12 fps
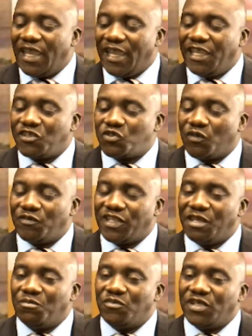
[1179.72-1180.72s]
8 of
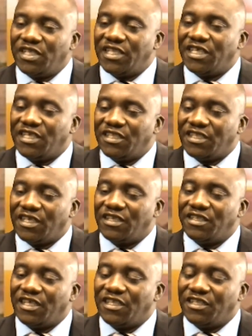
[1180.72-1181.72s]
them
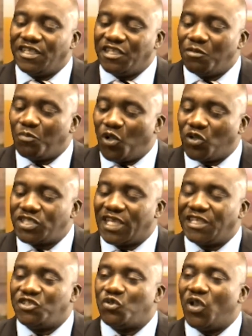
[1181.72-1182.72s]
in the box,
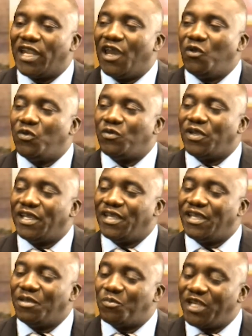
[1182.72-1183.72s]
and you allow
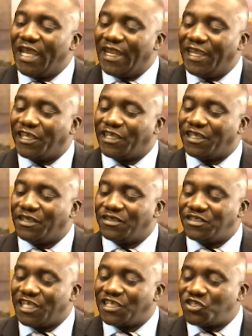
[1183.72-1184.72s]
a player like
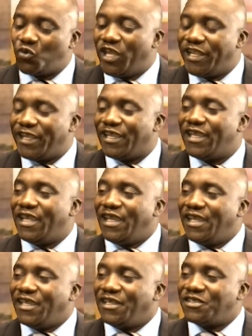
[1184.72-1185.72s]
Jesse Were
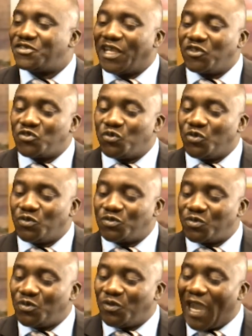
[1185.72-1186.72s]
trying
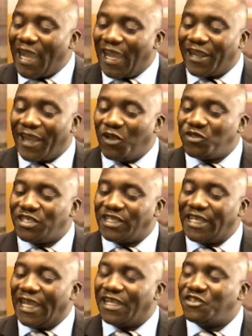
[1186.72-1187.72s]
to hang around
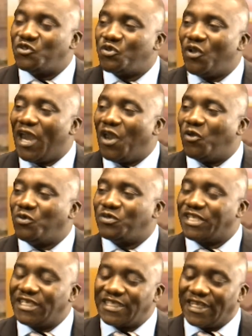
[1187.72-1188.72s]
there, and you know how
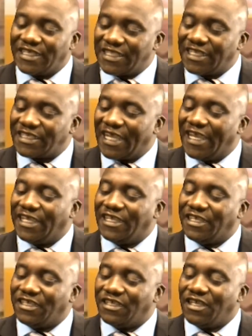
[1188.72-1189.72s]
dangerous that guy
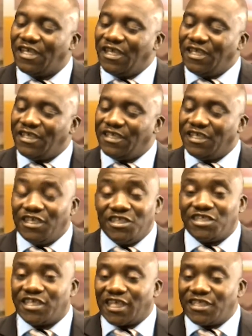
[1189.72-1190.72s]
he
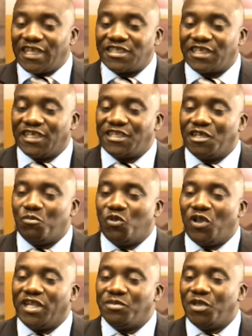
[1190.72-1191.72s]
is. He can just get the
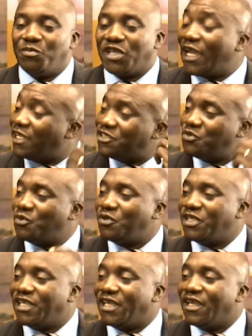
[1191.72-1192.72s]
ball and maybe catch you
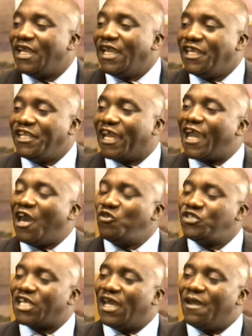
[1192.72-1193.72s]
in a
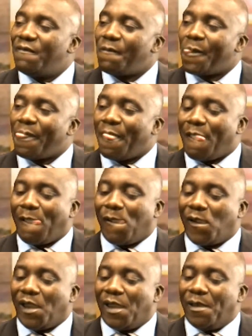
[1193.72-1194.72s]
counter. On a counter.
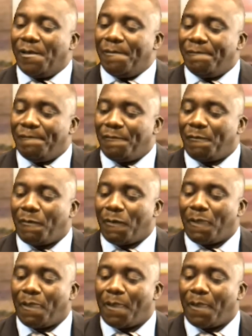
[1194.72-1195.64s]
Anyway, let's talk